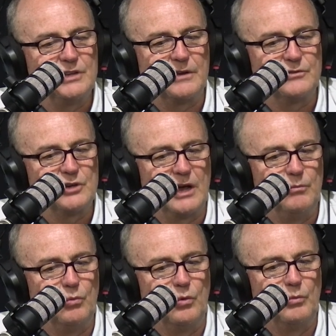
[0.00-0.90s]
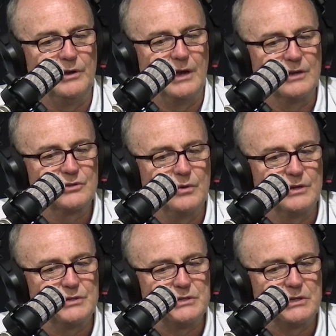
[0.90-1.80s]
think of Shane Warne when you ask
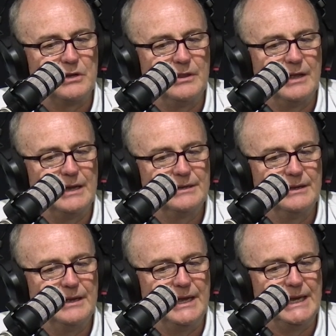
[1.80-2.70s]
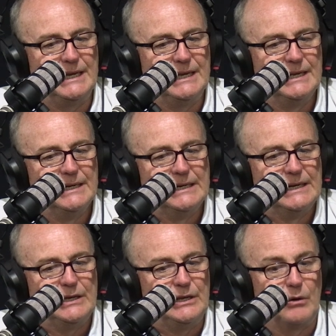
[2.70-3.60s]
questions like that, and
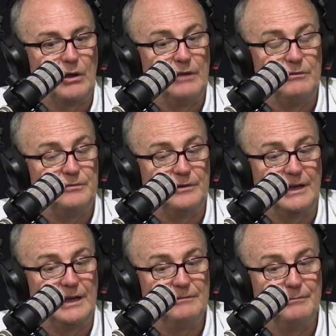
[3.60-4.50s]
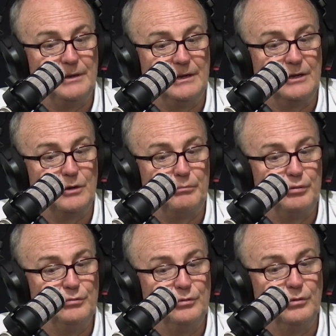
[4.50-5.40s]
I'll never forget being in a
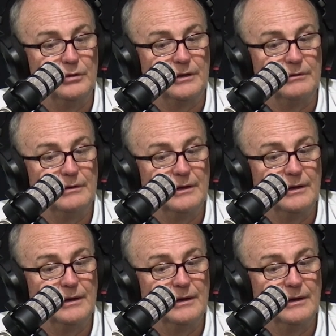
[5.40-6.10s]
pool on